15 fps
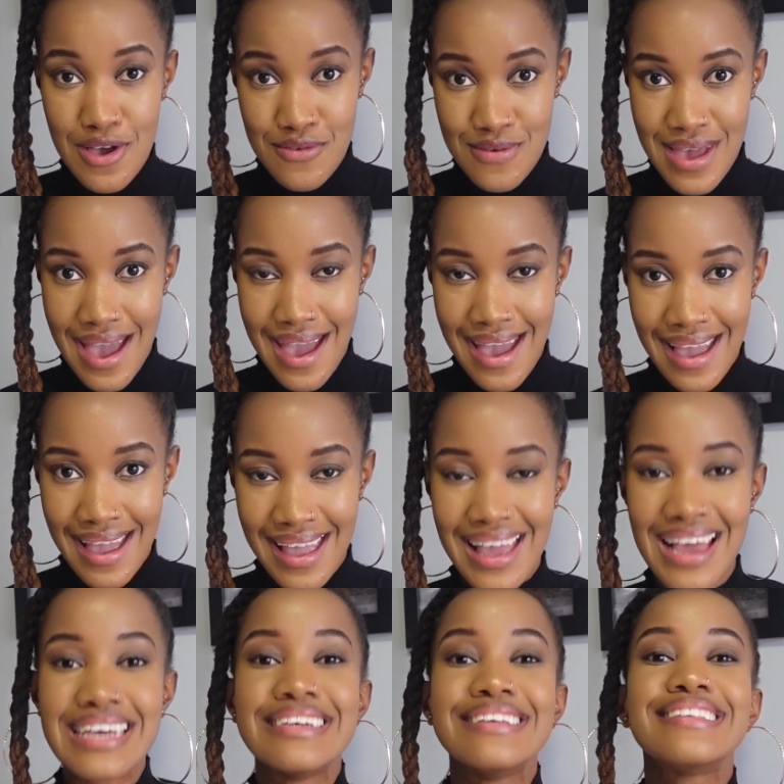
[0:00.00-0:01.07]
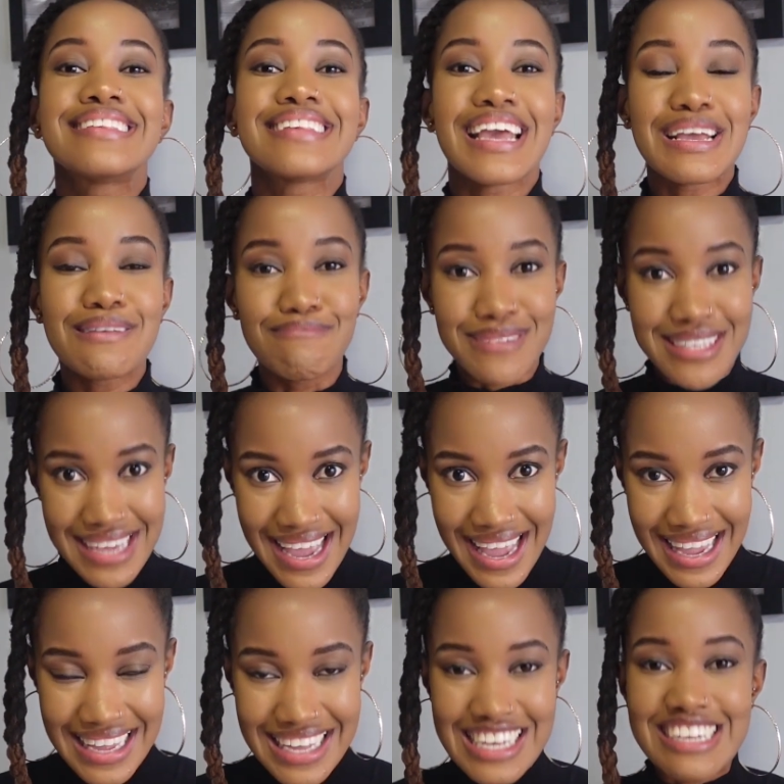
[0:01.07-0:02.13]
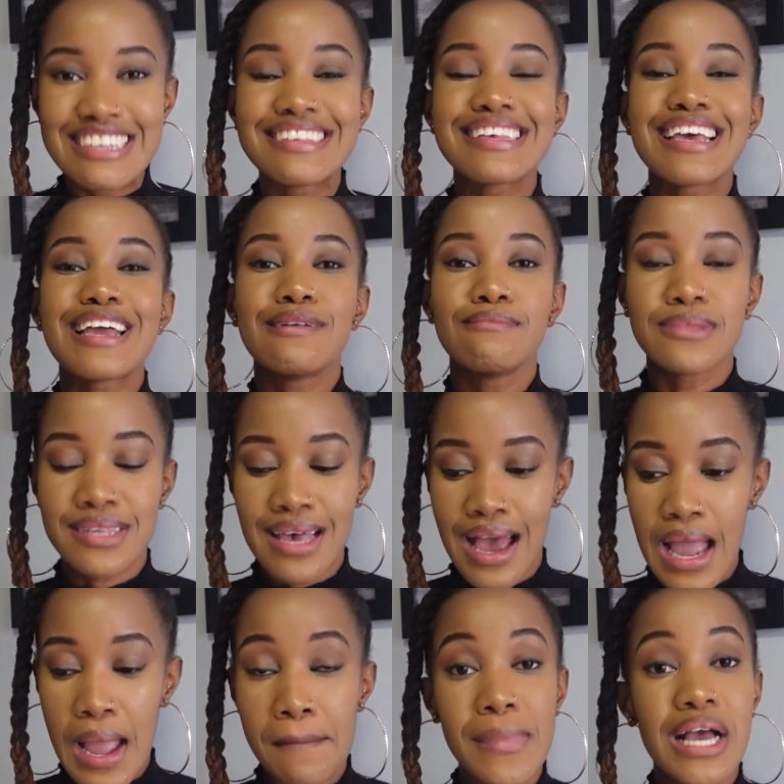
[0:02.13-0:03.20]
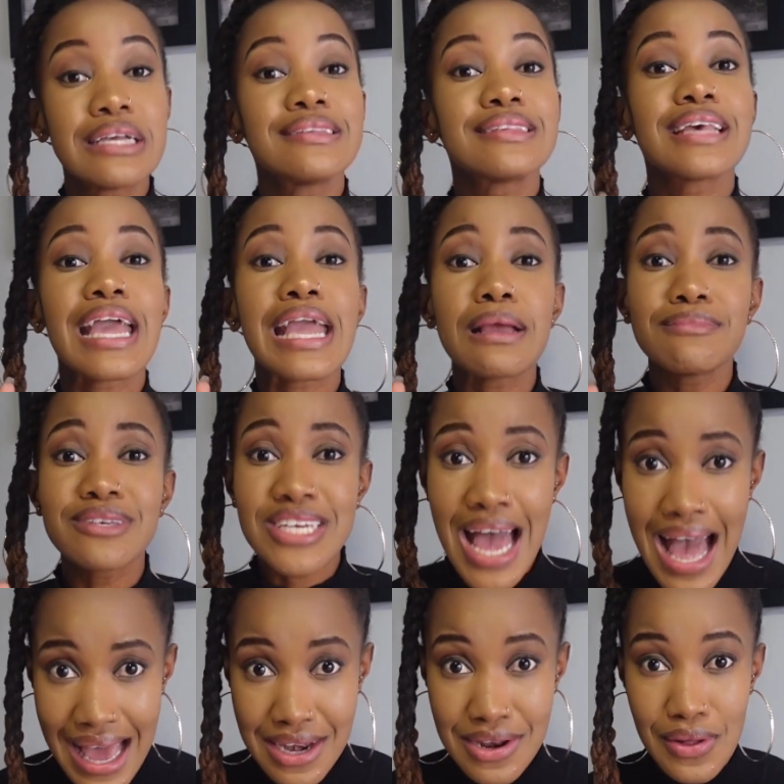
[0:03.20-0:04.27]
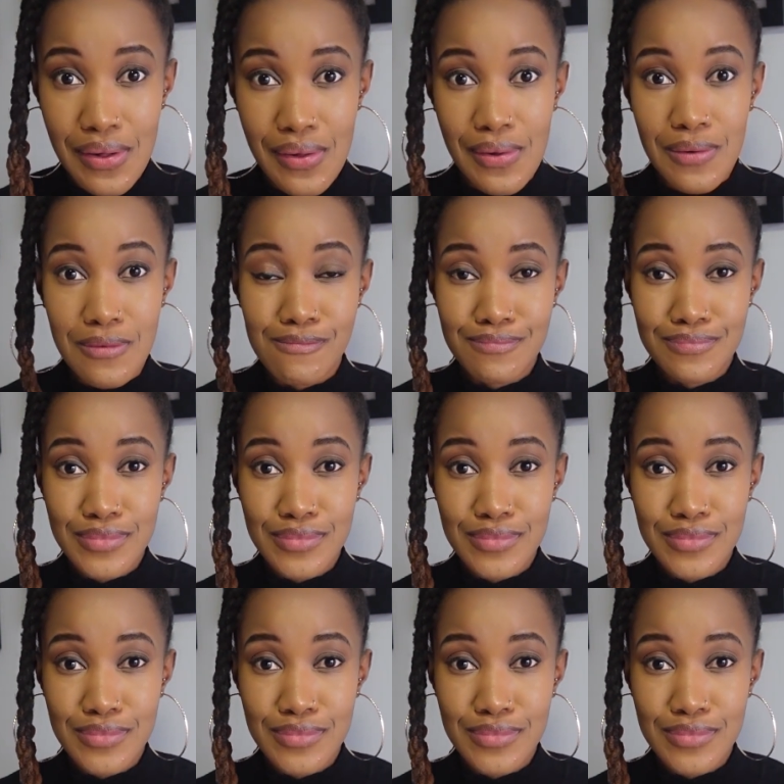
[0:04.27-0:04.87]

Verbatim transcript: Okay, same day, same time, same channel.